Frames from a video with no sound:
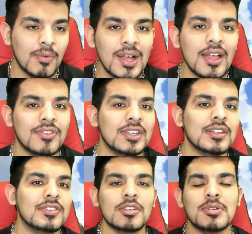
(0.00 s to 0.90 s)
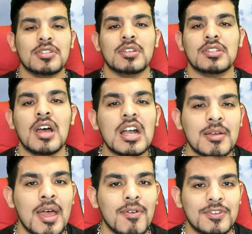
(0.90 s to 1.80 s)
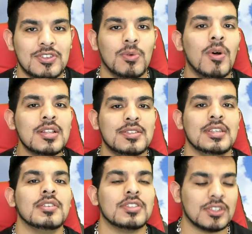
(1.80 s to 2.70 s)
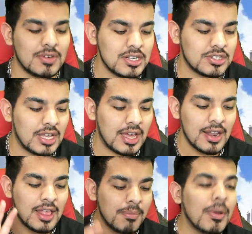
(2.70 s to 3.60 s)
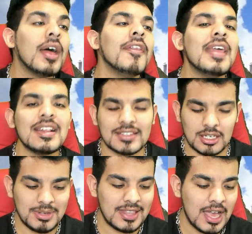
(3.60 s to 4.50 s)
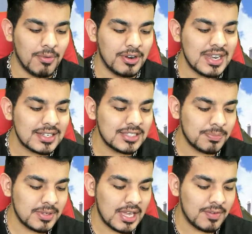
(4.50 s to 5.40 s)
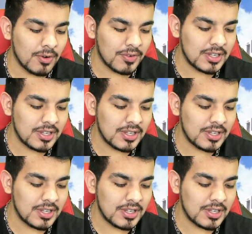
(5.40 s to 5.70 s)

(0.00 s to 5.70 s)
Wow, see, there's so much you could talk about with just one single screenshot, but that's going to be that one. Next up we have over